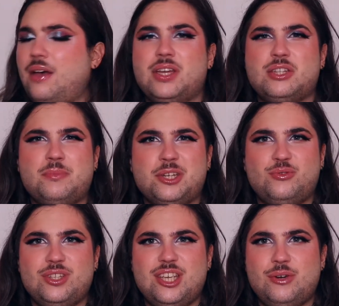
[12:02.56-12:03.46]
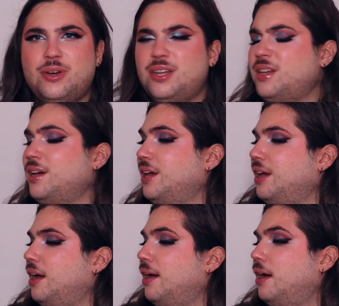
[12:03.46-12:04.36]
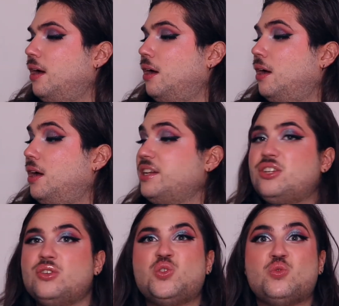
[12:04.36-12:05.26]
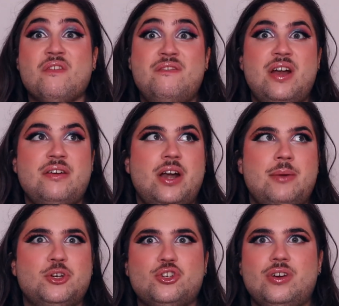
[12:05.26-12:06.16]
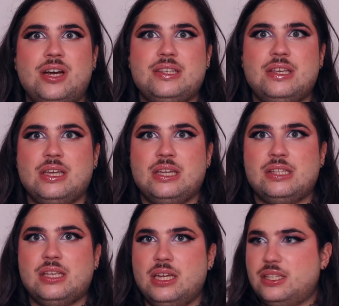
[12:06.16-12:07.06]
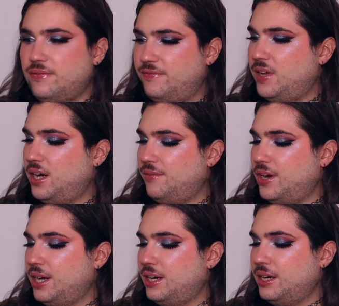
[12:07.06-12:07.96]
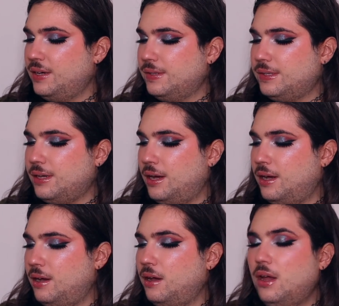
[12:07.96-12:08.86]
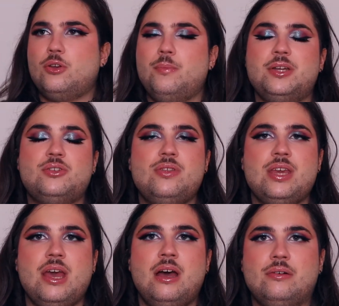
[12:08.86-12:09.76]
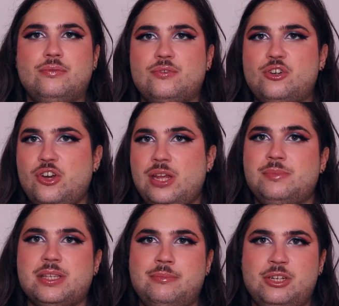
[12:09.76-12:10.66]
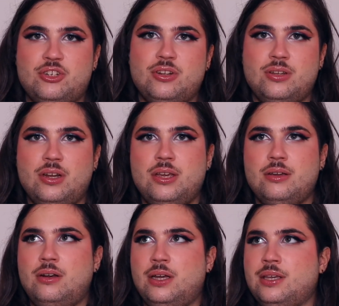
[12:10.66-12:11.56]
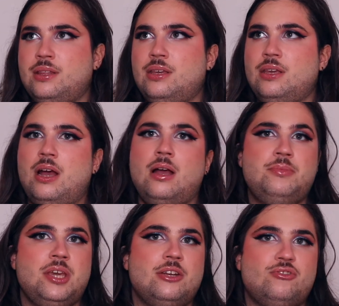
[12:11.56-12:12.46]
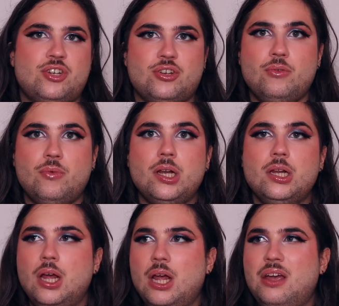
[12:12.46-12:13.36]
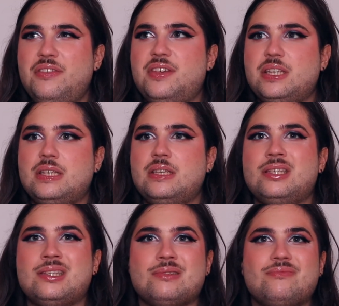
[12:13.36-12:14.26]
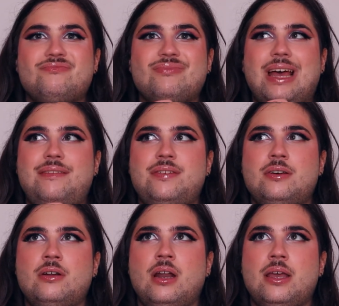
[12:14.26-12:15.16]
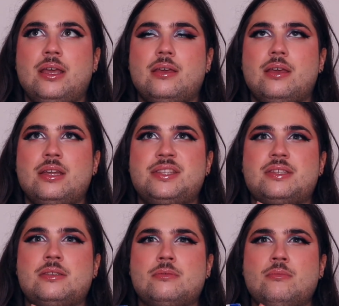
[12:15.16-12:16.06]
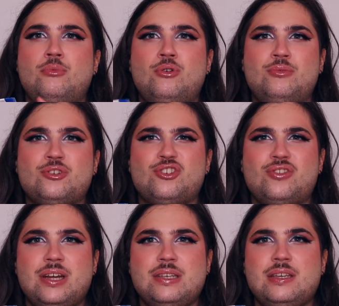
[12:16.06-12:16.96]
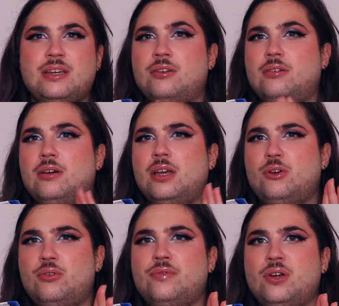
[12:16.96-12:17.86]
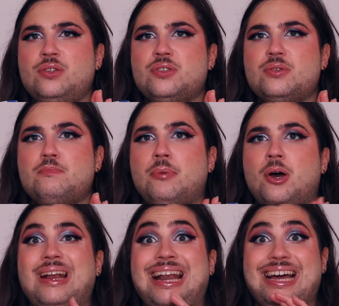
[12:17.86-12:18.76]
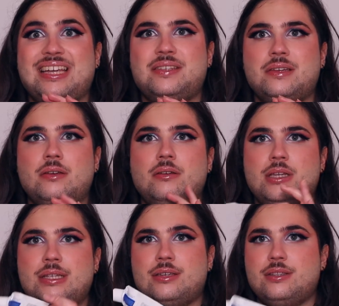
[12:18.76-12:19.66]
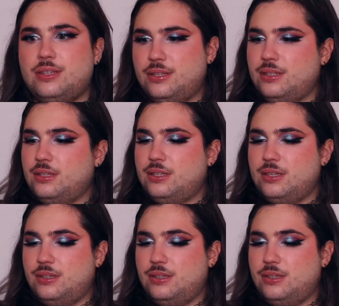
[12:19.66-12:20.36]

I think it's about 20 quid. It's just very moisturizing. It's very nice. Compared to the e.l.f. creams I mentioned earlier, like the Happy Hydration one, this is, I feel like it's more moisturizing or equivalent, but lighter in consistency.